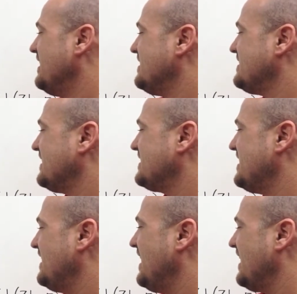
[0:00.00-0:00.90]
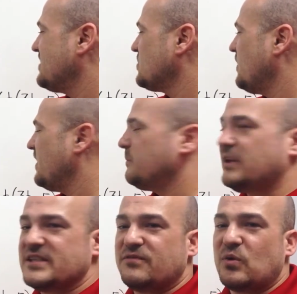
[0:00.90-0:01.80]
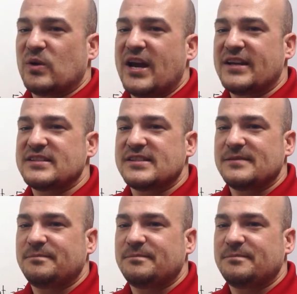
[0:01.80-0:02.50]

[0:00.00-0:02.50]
16x squared plus 4x.